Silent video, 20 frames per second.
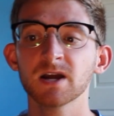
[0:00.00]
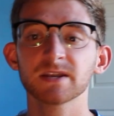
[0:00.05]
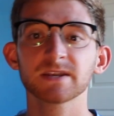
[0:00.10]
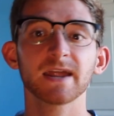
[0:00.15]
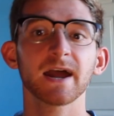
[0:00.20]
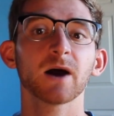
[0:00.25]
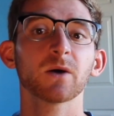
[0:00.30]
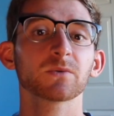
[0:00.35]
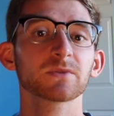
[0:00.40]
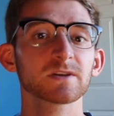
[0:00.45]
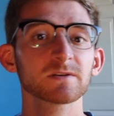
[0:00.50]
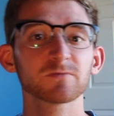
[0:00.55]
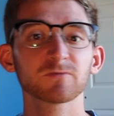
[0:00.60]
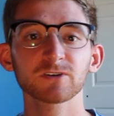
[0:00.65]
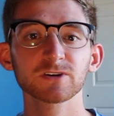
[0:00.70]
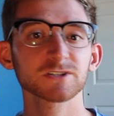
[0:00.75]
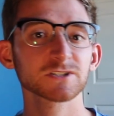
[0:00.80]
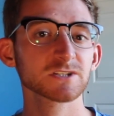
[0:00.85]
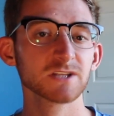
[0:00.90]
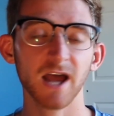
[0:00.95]
Now, the
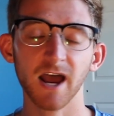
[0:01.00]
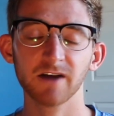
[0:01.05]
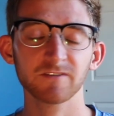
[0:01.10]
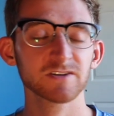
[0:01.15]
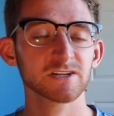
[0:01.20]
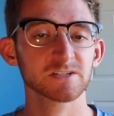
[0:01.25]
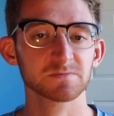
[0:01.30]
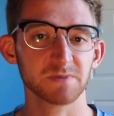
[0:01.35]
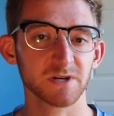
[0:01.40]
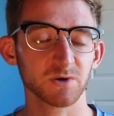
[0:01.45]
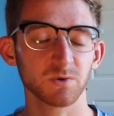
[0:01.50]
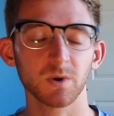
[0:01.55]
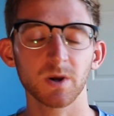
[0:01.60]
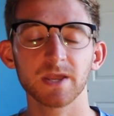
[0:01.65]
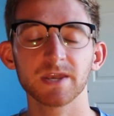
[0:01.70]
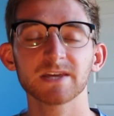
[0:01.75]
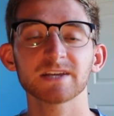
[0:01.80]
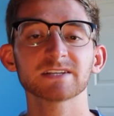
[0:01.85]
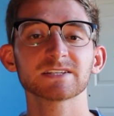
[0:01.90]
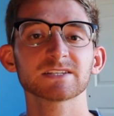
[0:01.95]
first obvious big
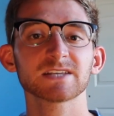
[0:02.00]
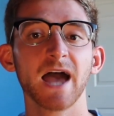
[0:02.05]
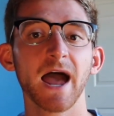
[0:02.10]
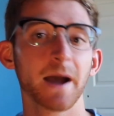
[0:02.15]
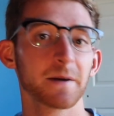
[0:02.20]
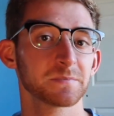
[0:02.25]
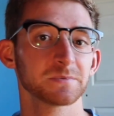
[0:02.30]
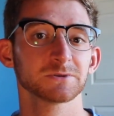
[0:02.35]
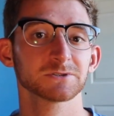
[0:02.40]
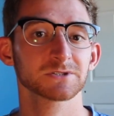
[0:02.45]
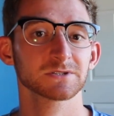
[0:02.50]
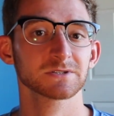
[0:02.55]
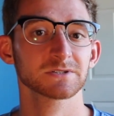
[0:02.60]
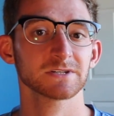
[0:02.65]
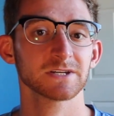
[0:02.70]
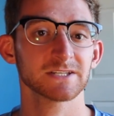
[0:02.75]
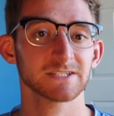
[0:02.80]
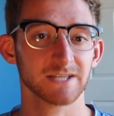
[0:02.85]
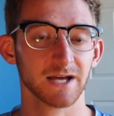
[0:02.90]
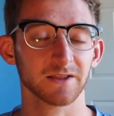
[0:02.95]
one is Apple's
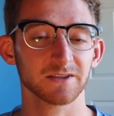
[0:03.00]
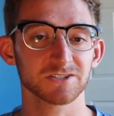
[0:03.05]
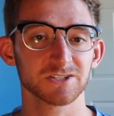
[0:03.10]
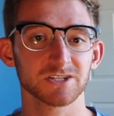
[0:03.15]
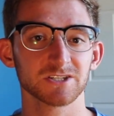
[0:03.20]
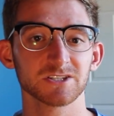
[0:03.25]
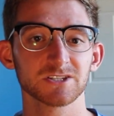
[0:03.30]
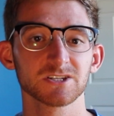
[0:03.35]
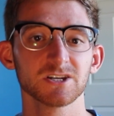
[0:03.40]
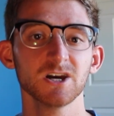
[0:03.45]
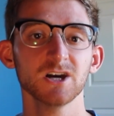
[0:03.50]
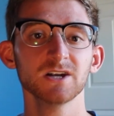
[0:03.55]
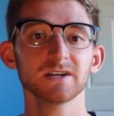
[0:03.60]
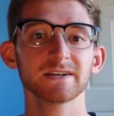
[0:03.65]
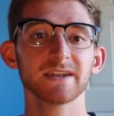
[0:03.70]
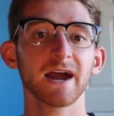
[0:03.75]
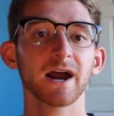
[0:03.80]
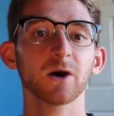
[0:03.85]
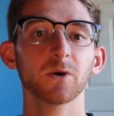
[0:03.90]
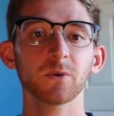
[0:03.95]
intelligence.
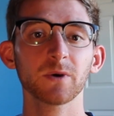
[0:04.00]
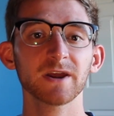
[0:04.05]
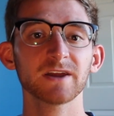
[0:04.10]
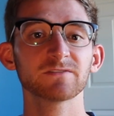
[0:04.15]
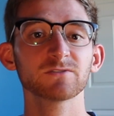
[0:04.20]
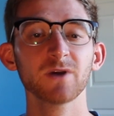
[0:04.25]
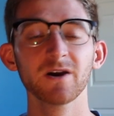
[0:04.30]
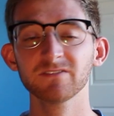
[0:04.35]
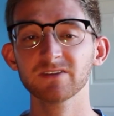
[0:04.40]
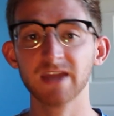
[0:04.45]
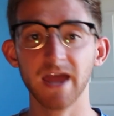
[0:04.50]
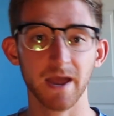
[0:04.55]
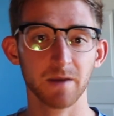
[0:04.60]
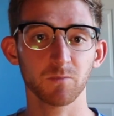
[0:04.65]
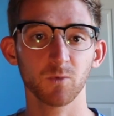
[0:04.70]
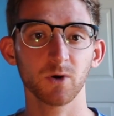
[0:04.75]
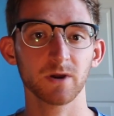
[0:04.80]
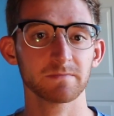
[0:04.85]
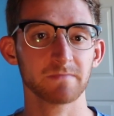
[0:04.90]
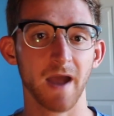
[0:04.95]
Now, if you have an
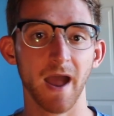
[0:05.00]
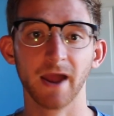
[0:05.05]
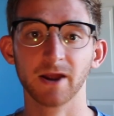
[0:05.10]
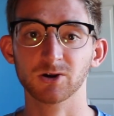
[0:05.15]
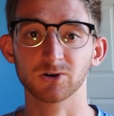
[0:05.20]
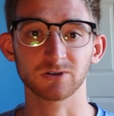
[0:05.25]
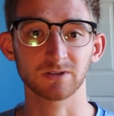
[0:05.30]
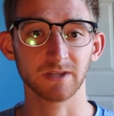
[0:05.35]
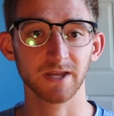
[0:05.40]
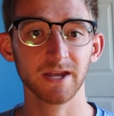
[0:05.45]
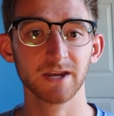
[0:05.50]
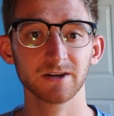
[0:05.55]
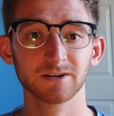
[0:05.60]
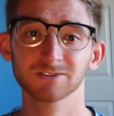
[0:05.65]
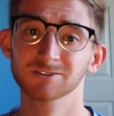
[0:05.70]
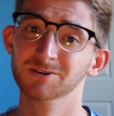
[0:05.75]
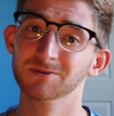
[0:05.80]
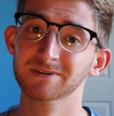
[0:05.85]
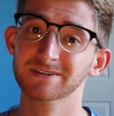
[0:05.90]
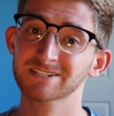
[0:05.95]
M1 Mac or later,
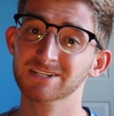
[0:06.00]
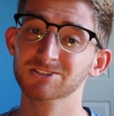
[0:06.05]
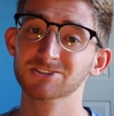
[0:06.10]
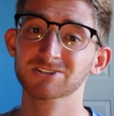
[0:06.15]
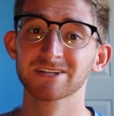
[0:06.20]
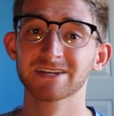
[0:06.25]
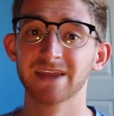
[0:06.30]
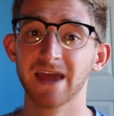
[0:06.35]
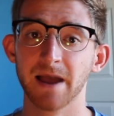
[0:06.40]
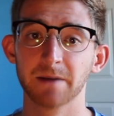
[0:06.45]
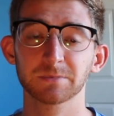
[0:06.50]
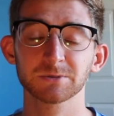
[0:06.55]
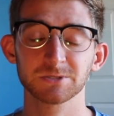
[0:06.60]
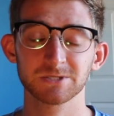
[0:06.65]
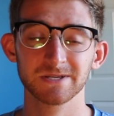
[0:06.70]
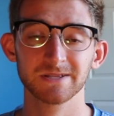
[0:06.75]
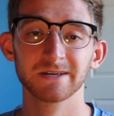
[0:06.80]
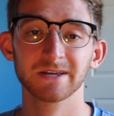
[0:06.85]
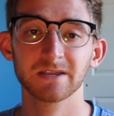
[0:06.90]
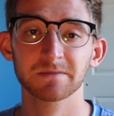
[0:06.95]
so essentially an Apple
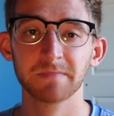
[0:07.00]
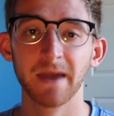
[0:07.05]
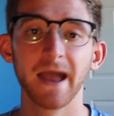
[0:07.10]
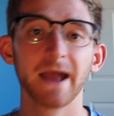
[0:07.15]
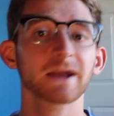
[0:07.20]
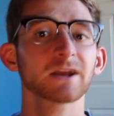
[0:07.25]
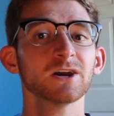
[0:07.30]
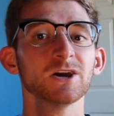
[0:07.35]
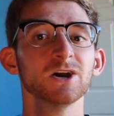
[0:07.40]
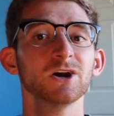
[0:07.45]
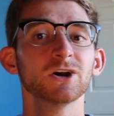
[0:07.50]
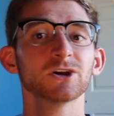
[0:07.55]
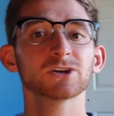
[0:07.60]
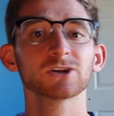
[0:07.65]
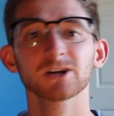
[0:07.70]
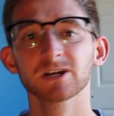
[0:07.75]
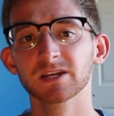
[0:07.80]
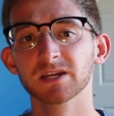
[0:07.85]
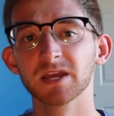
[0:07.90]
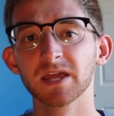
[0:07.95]
Silicon Mac,
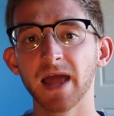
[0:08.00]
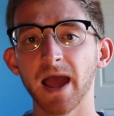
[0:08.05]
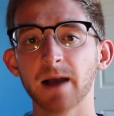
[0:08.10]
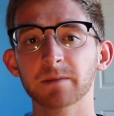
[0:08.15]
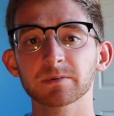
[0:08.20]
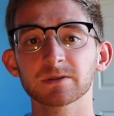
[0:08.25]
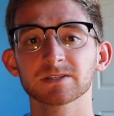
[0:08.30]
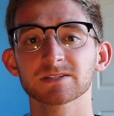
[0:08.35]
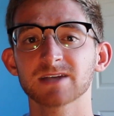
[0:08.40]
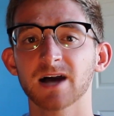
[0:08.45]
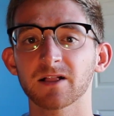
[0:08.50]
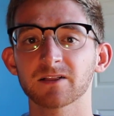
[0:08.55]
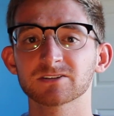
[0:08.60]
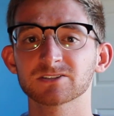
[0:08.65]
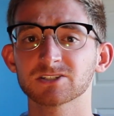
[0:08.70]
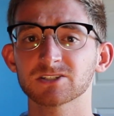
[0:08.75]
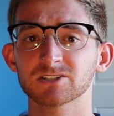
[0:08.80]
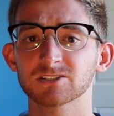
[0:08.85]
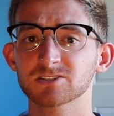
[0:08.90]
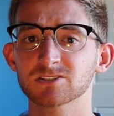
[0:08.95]
you're going to get Apple
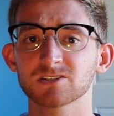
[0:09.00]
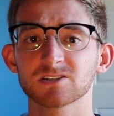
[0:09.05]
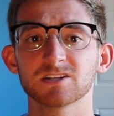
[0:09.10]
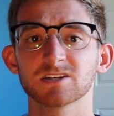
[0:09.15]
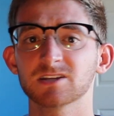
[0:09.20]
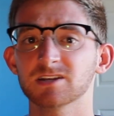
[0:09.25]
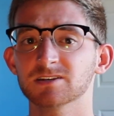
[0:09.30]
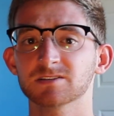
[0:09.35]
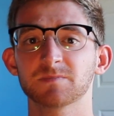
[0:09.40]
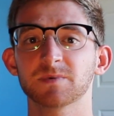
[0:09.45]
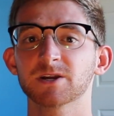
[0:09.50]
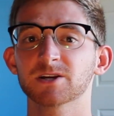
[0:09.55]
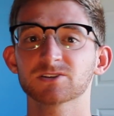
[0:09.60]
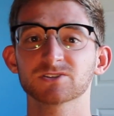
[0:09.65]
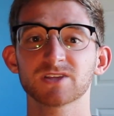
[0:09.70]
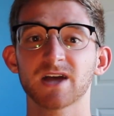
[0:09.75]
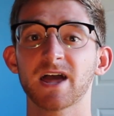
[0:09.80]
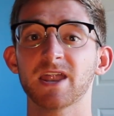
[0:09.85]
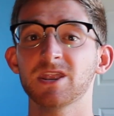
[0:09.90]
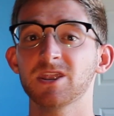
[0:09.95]
Intelligence. It appears
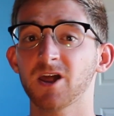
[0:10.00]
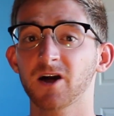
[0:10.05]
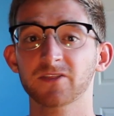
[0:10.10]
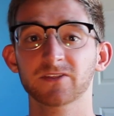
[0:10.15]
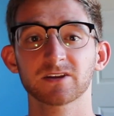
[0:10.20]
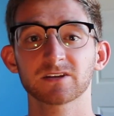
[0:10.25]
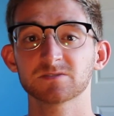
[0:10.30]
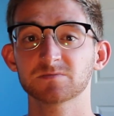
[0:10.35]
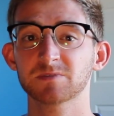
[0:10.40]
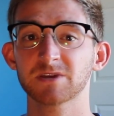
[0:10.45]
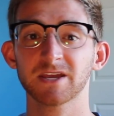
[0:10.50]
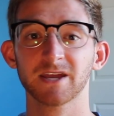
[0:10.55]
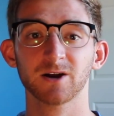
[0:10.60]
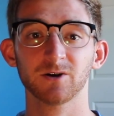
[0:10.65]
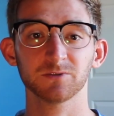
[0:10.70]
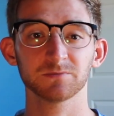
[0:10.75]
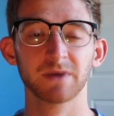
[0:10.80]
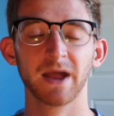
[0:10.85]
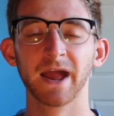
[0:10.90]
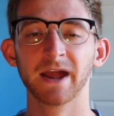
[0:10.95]
that nothing is being
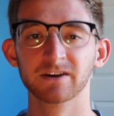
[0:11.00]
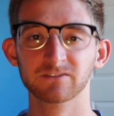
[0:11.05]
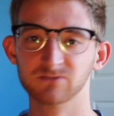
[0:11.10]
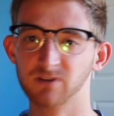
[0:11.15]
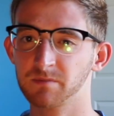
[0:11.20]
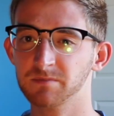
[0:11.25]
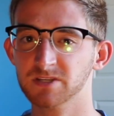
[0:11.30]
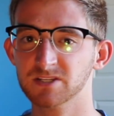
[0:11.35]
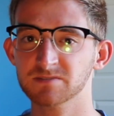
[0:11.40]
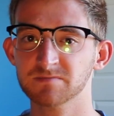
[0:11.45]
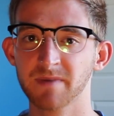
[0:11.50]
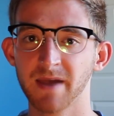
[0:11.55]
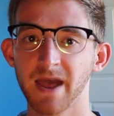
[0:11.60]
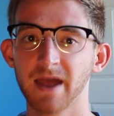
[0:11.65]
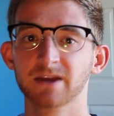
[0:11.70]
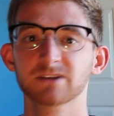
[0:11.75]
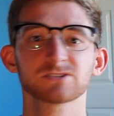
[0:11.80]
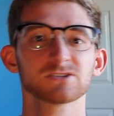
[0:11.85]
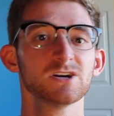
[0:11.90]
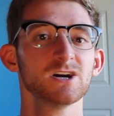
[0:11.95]
held back from these
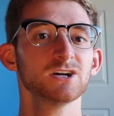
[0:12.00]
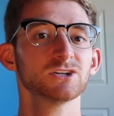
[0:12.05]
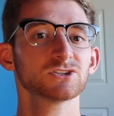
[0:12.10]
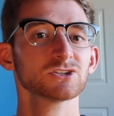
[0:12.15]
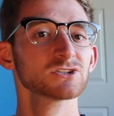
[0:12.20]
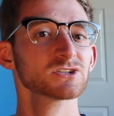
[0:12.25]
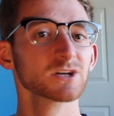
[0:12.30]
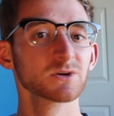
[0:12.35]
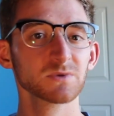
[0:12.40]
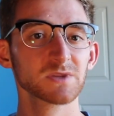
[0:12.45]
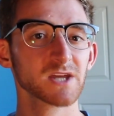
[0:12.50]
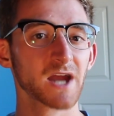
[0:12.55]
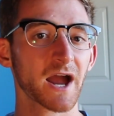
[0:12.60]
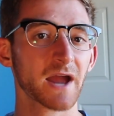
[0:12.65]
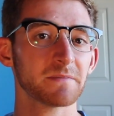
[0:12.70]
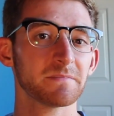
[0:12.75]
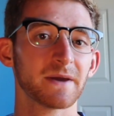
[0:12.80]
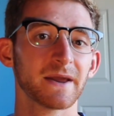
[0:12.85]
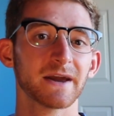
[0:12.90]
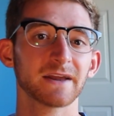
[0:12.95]
Macs. Just like with the
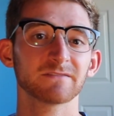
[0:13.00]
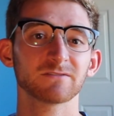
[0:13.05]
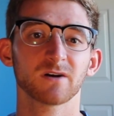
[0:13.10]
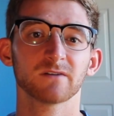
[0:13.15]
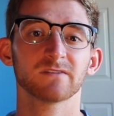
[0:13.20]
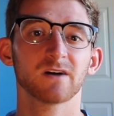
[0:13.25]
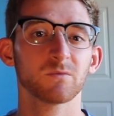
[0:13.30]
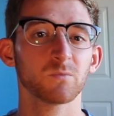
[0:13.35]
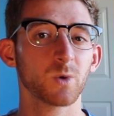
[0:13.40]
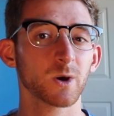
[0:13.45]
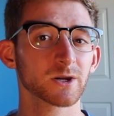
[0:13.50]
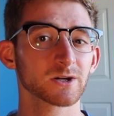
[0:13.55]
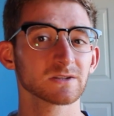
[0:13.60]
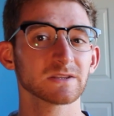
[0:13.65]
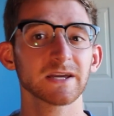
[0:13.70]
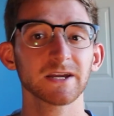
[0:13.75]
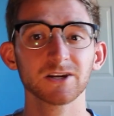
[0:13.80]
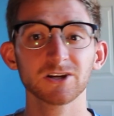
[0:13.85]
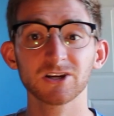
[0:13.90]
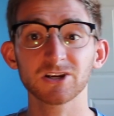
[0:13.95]
iPad, if you have M1 or
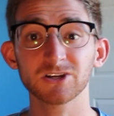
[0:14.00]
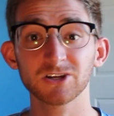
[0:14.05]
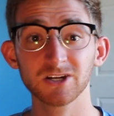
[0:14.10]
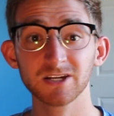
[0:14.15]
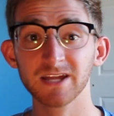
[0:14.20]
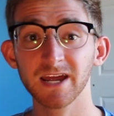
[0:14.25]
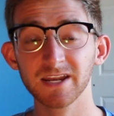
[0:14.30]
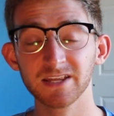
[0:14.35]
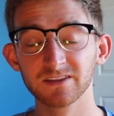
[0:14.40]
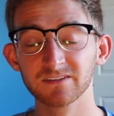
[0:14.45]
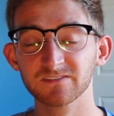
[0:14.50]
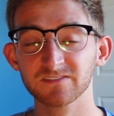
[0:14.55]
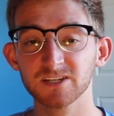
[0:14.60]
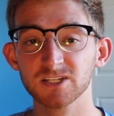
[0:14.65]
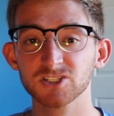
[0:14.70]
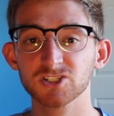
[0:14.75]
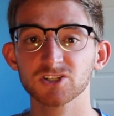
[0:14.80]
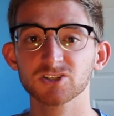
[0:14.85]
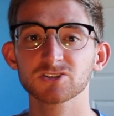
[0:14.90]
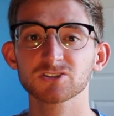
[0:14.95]
later, you're getting the
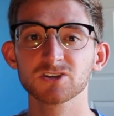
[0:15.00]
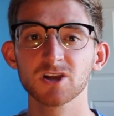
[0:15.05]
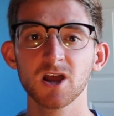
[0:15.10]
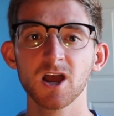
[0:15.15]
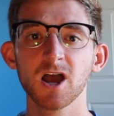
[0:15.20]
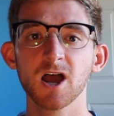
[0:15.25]
features